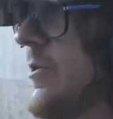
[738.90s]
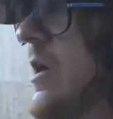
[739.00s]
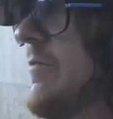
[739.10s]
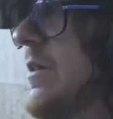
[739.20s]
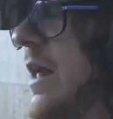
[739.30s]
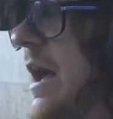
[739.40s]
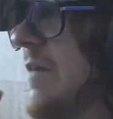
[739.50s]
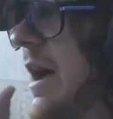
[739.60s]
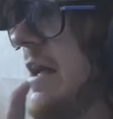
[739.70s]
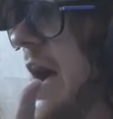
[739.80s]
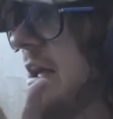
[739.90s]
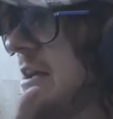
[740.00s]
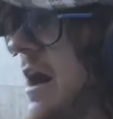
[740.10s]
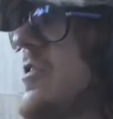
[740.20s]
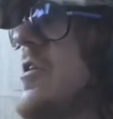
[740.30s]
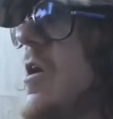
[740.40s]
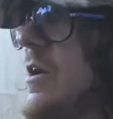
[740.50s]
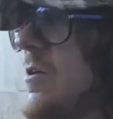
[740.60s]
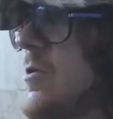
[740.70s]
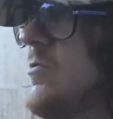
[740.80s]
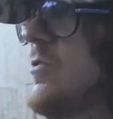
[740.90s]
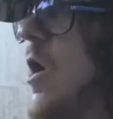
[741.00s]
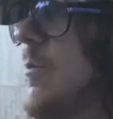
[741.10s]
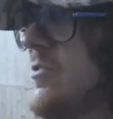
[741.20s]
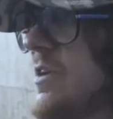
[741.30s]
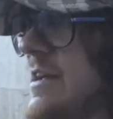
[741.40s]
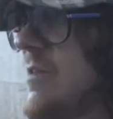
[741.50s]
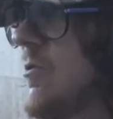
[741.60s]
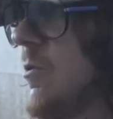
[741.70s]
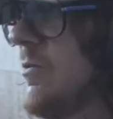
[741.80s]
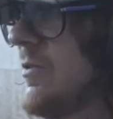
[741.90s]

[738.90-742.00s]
You have a young daughter who's almost a year old.